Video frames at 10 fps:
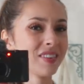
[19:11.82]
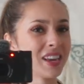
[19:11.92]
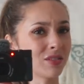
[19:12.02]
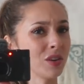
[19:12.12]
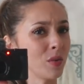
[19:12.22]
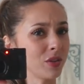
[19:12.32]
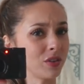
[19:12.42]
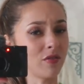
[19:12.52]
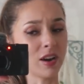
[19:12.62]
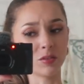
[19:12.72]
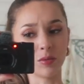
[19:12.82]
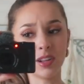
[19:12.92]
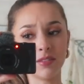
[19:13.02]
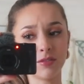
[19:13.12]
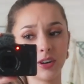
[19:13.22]
It's only 1.35, so we're not
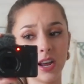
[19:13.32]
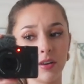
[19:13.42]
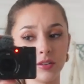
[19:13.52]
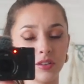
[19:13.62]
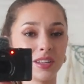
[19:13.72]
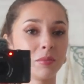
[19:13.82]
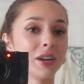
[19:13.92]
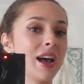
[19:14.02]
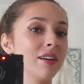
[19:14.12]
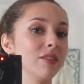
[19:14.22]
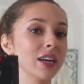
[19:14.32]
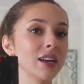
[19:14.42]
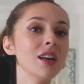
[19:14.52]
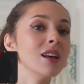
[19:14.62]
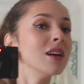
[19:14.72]
leaving for an hour, so I think I'm gonna have like
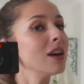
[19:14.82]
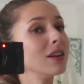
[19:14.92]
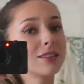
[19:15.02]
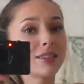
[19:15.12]
a